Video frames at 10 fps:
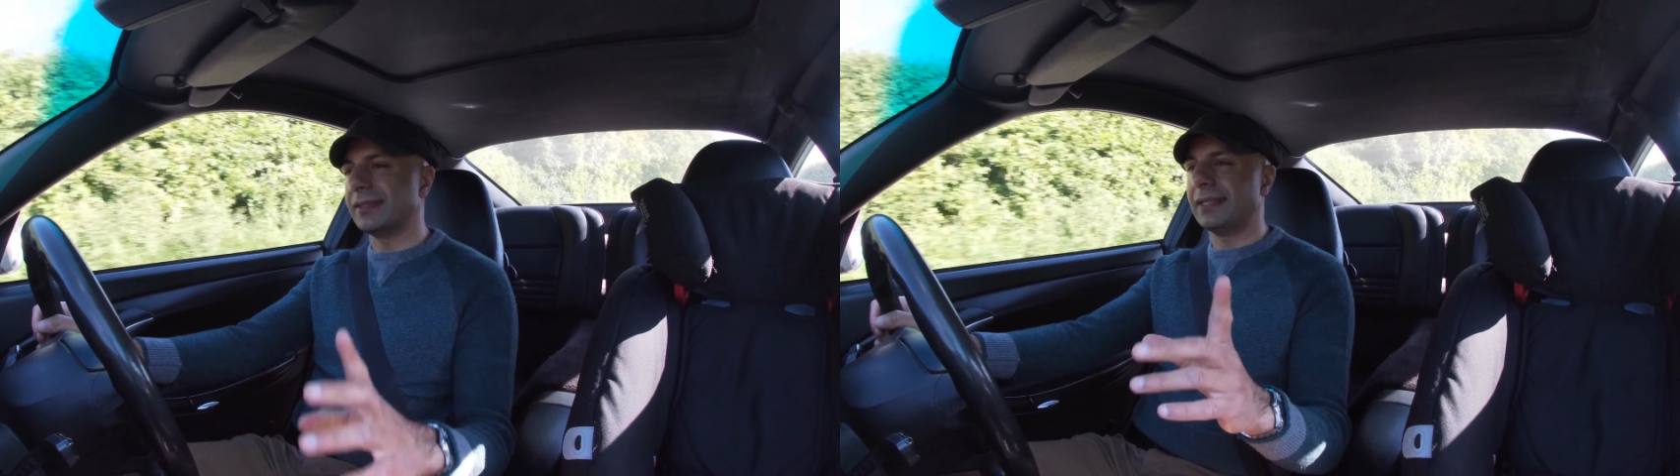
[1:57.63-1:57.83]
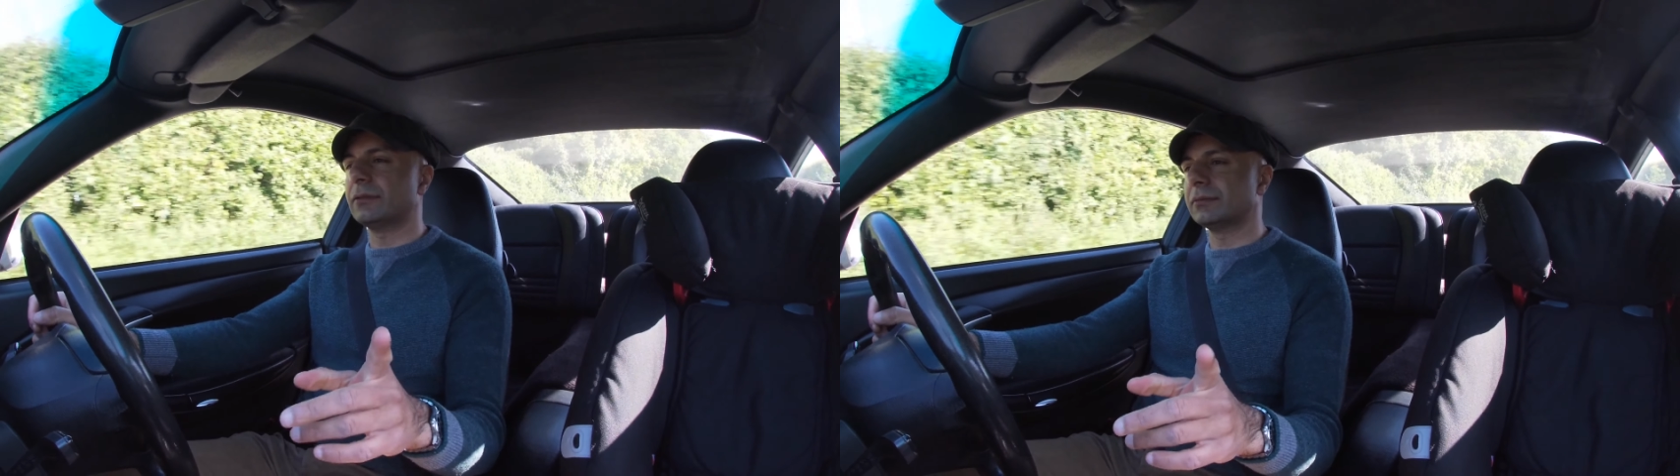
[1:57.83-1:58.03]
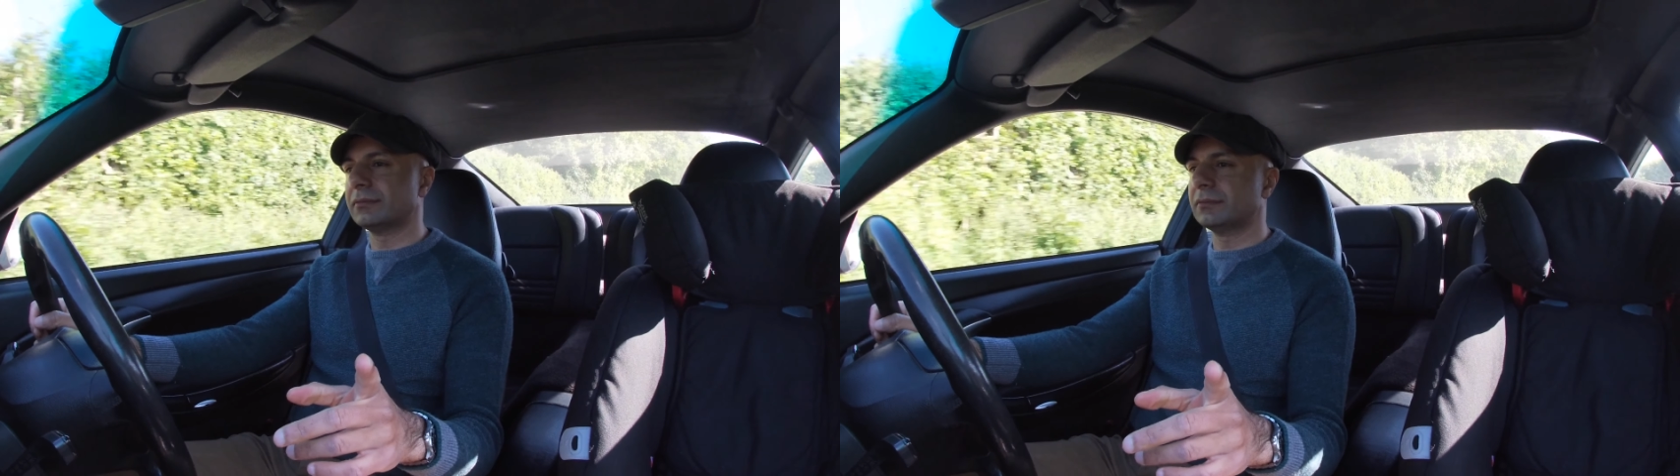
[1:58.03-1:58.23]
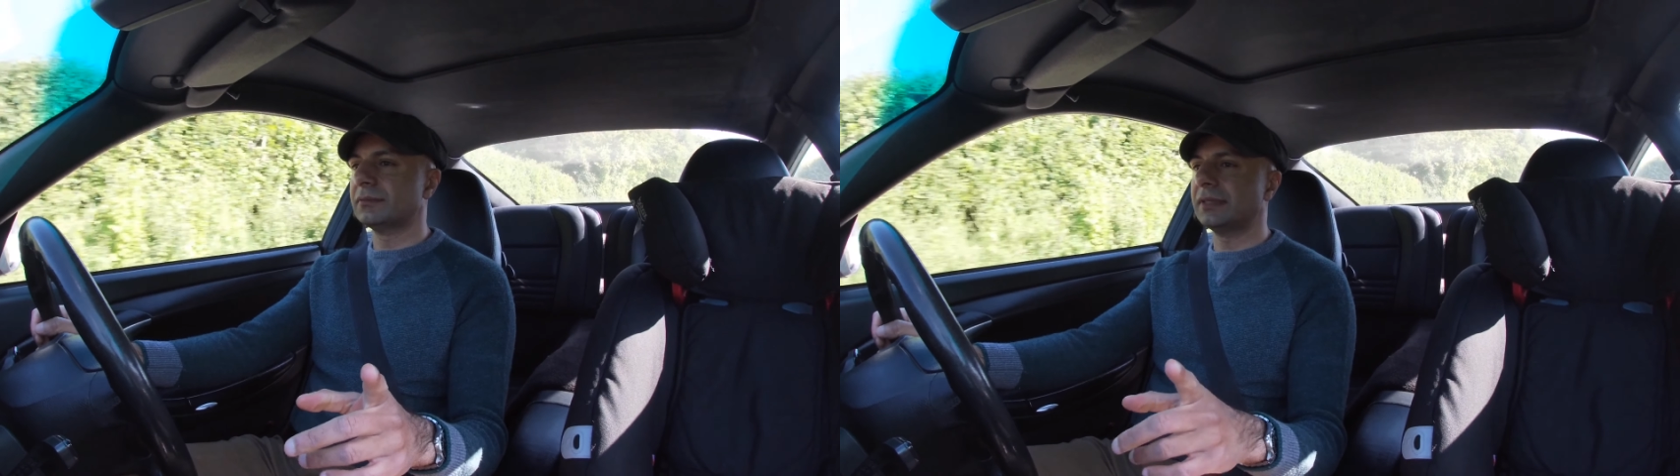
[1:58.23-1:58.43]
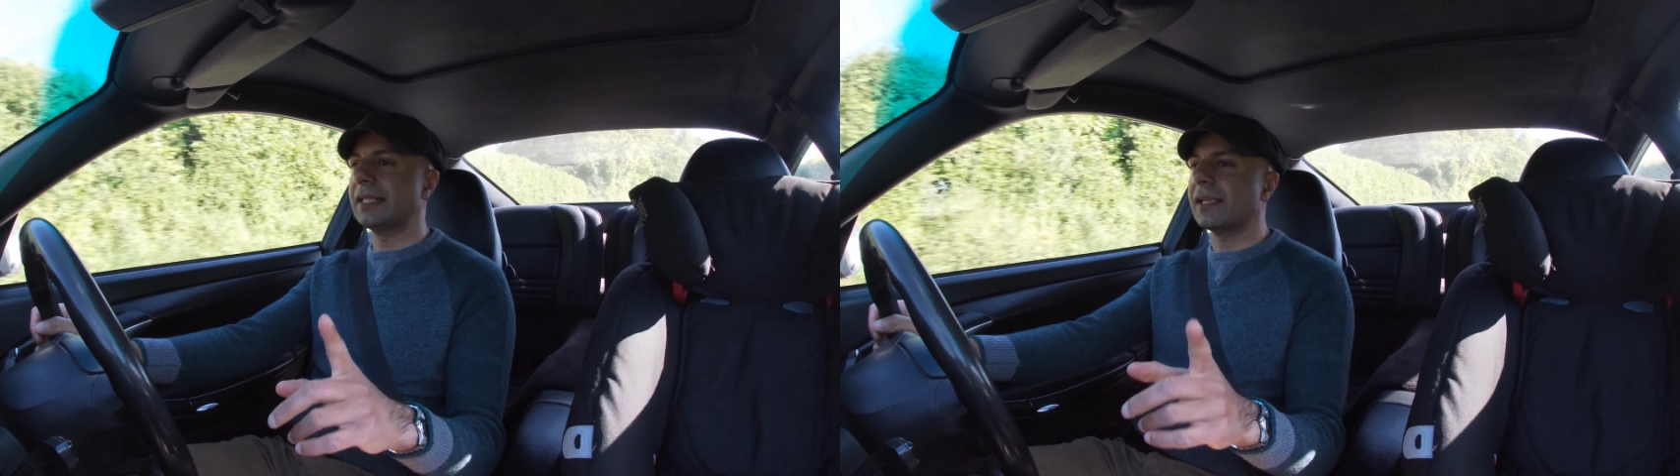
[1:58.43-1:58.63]
Now
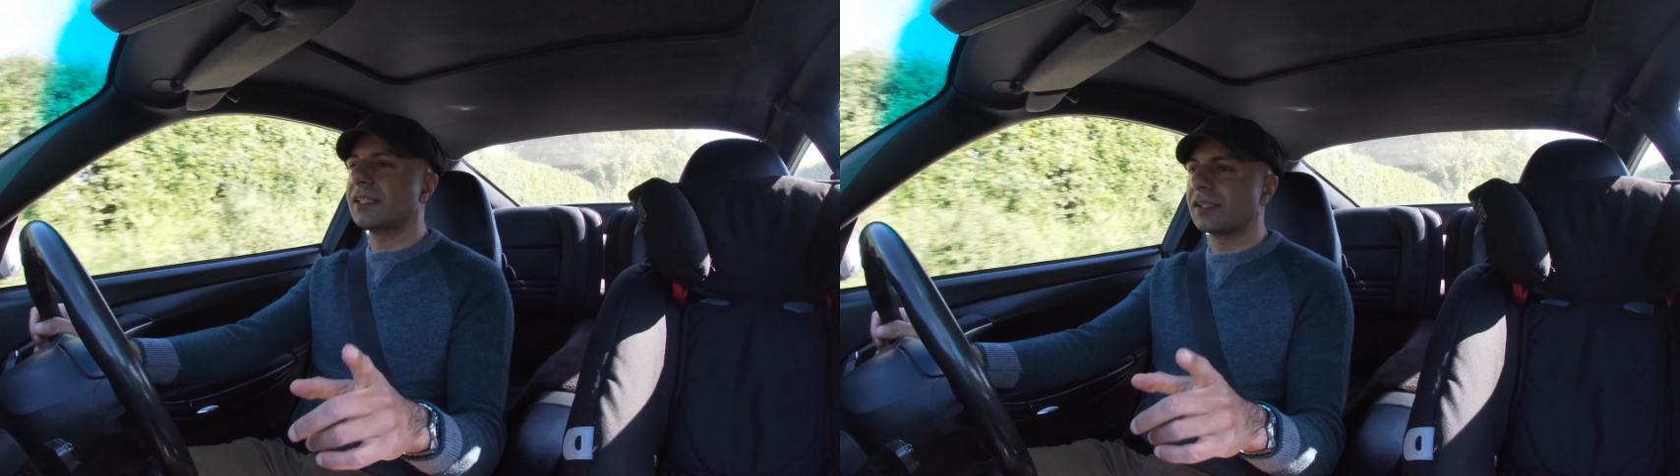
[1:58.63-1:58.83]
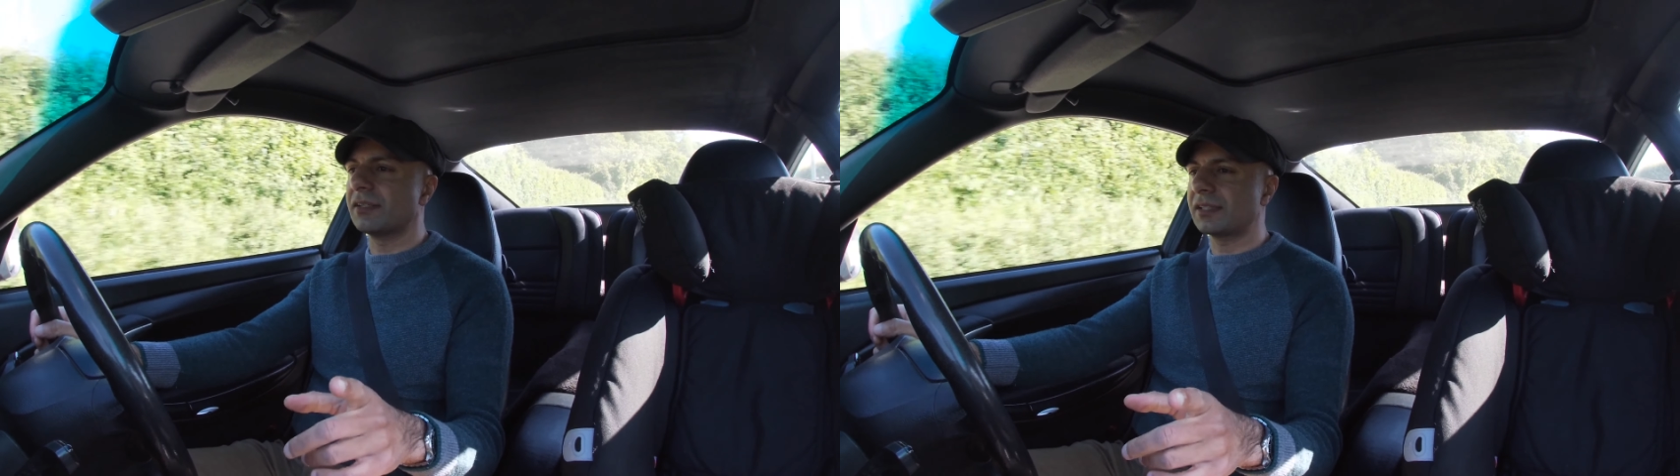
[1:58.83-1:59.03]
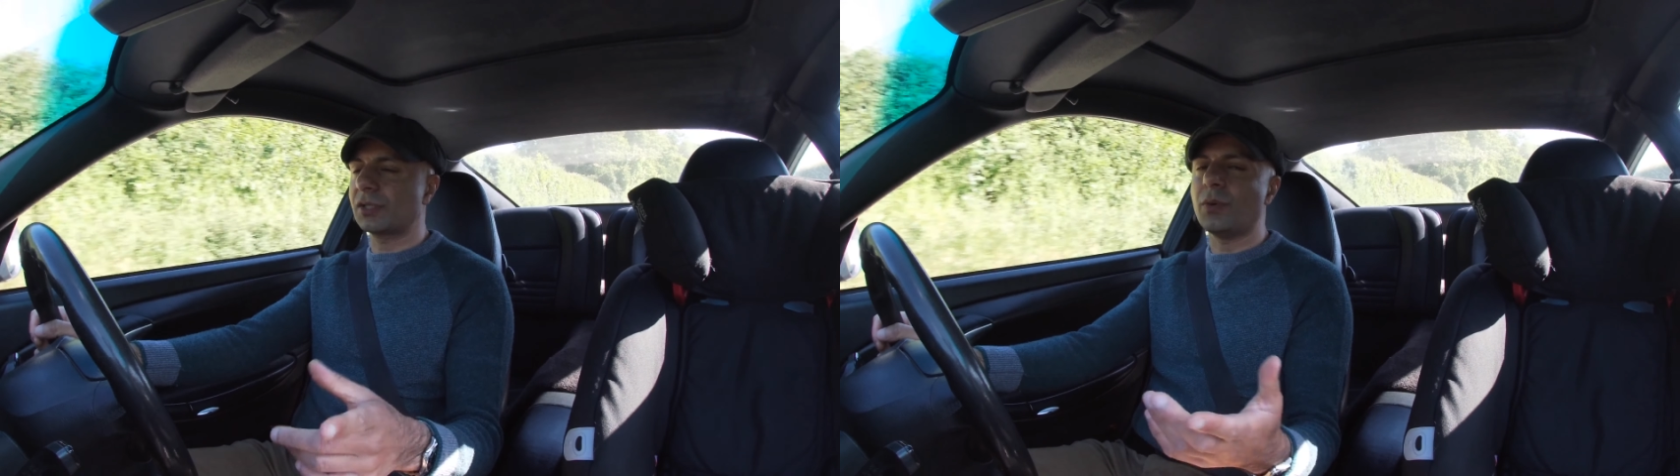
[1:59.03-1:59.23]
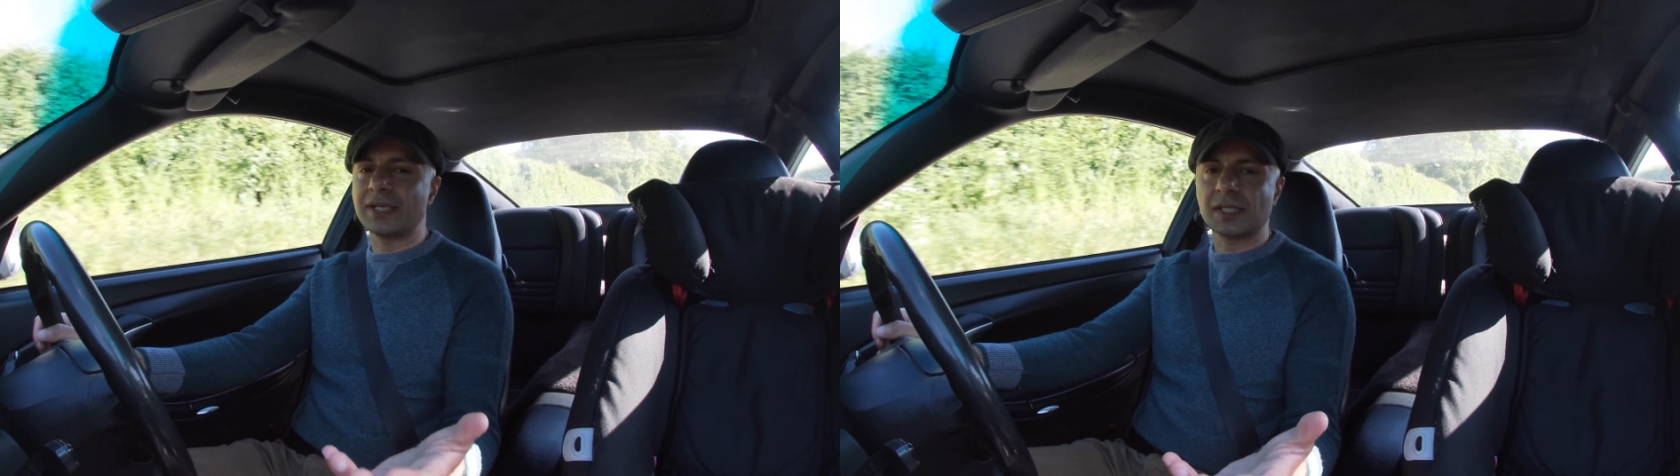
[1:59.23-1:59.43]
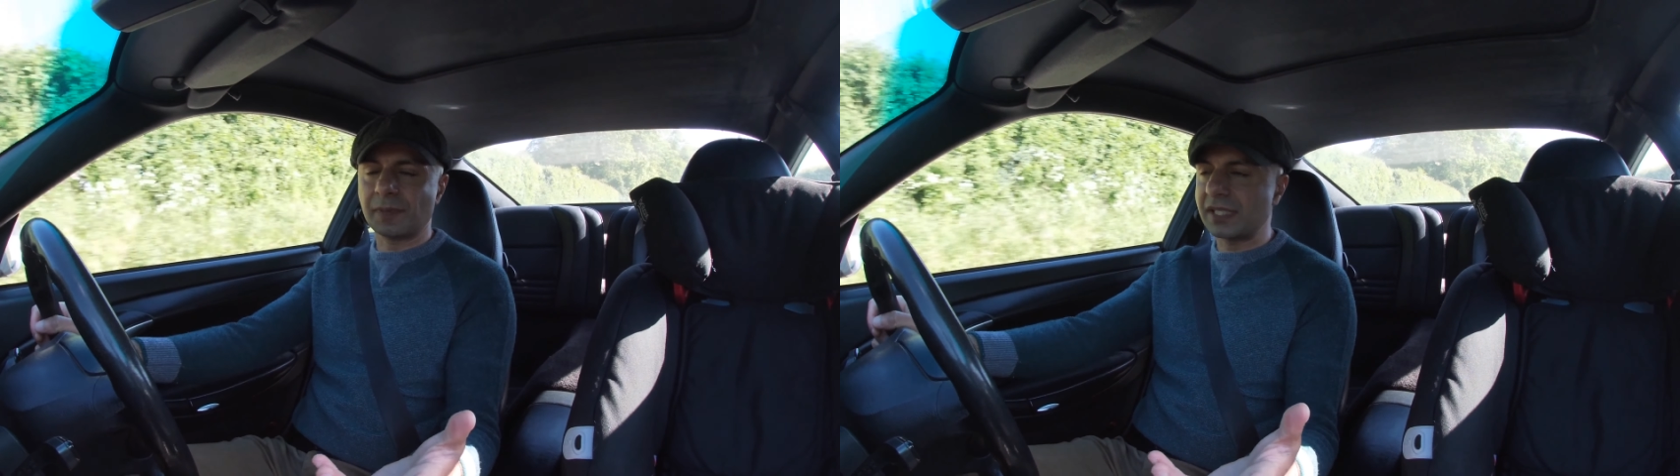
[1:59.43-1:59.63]
it's quite
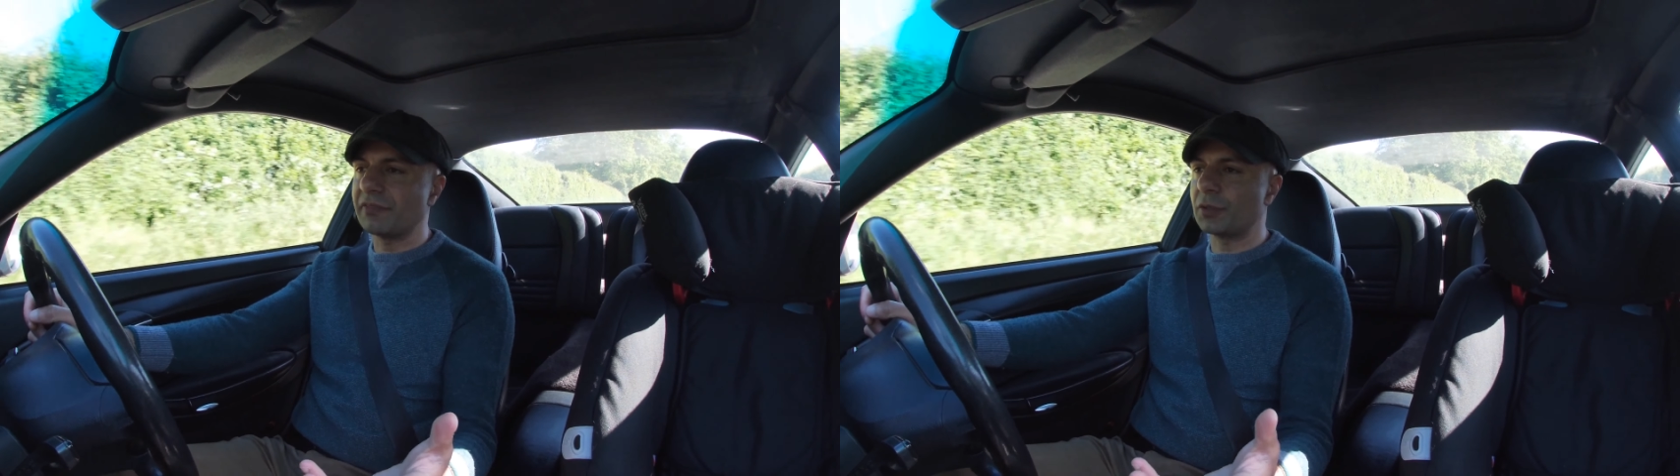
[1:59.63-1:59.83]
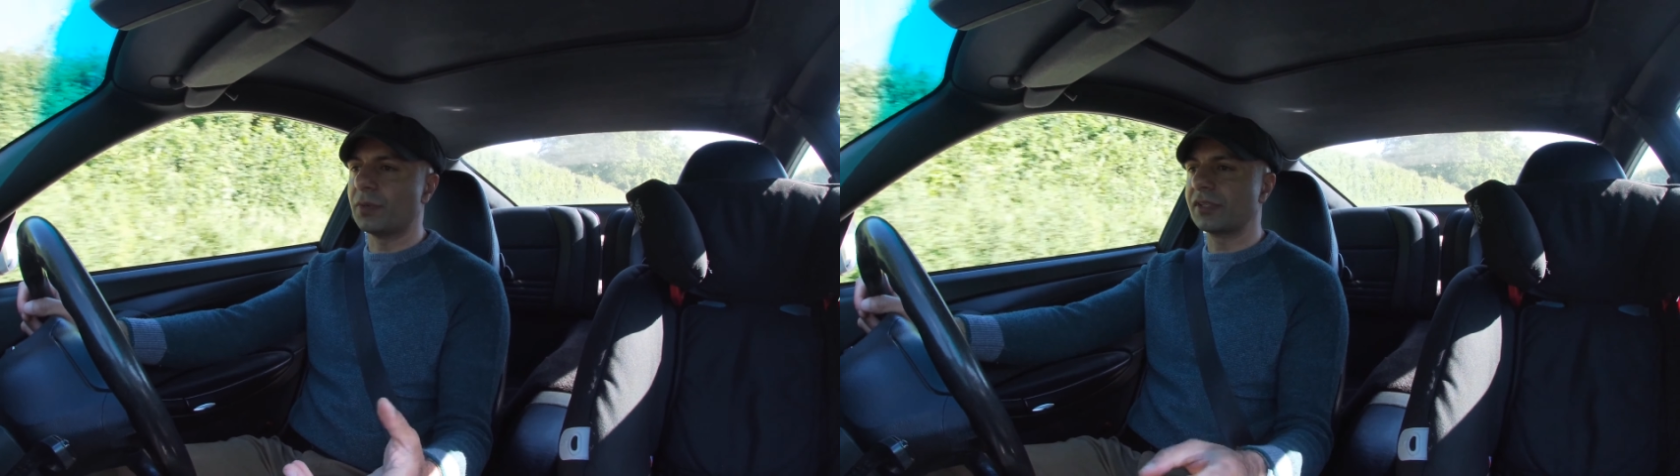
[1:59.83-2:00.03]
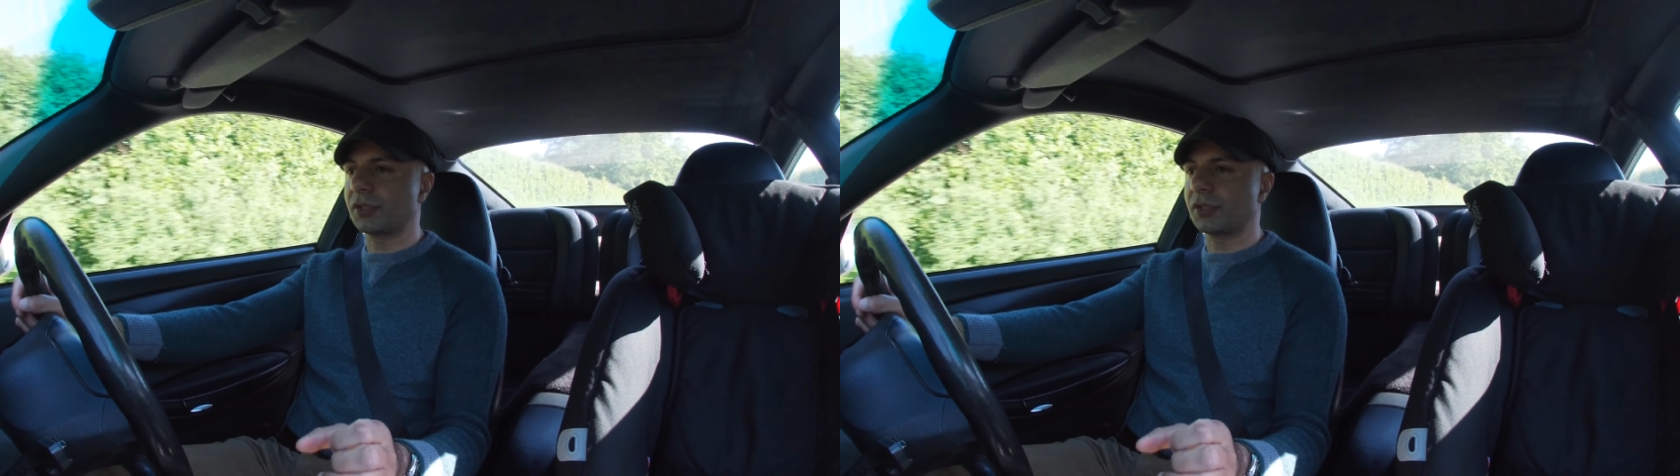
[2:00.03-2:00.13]
a specific one,